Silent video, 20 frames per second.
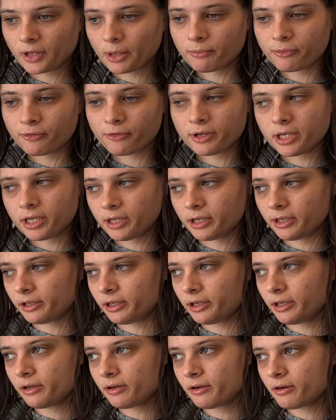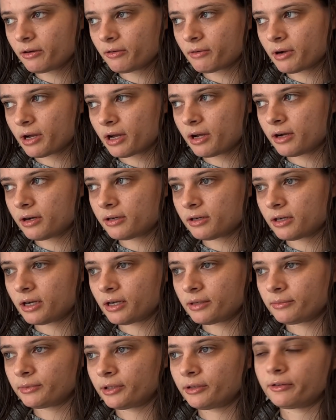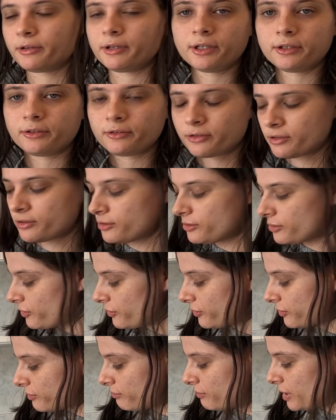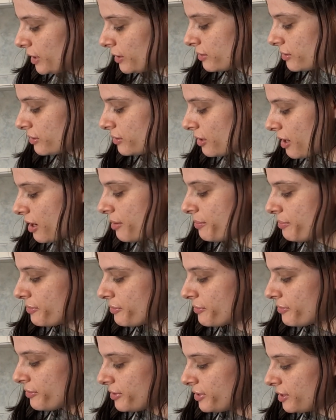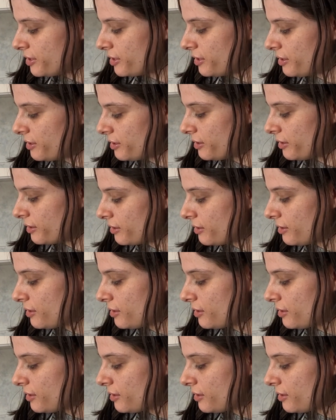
preheating while I'm going to just mix up the